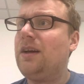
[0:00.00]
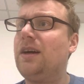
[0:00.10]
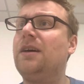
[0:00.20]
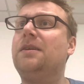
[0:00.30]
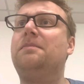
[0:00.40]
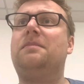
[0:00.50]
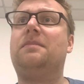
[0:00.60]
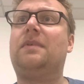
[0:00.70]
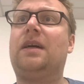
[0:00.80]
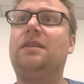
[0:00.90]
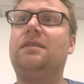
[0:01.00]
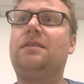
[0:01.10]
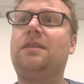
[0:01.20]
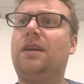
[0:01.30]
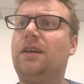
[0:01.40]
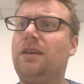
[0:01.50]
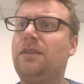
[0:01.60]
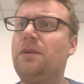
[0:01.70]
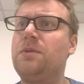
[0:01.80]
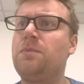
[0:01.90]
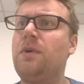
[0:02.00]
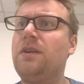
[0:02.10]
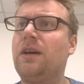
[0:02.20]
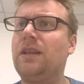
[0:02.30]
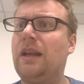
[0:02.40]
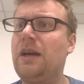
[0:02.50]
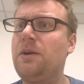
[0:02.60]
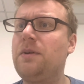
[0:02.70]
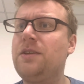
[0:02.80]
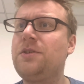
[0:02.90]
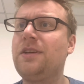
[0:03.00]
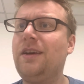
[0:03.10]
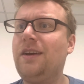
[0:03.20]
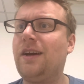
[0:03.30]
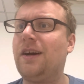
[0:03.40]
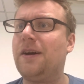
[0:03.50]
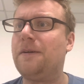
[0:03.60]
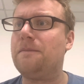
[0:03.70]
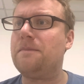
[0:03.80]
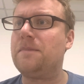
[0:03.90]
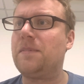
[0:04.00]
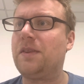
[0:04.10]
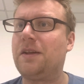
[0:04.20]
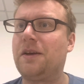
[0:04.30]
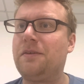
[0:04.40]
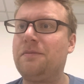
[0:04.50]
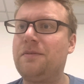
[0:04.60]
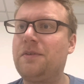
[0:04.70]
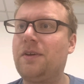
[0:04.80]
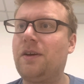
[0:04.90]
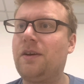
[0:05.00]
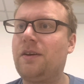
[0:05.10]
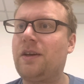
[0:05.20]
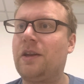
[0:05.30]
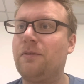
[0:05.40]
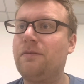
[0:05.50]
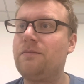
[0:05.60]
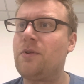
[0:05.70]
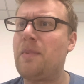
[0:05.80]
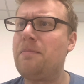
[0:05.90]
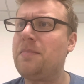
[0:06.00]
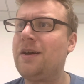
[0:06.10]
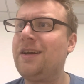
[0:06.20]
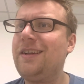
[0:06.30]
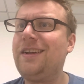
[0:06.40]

um, and uh, there was one other language um, that I uh, cannot remember,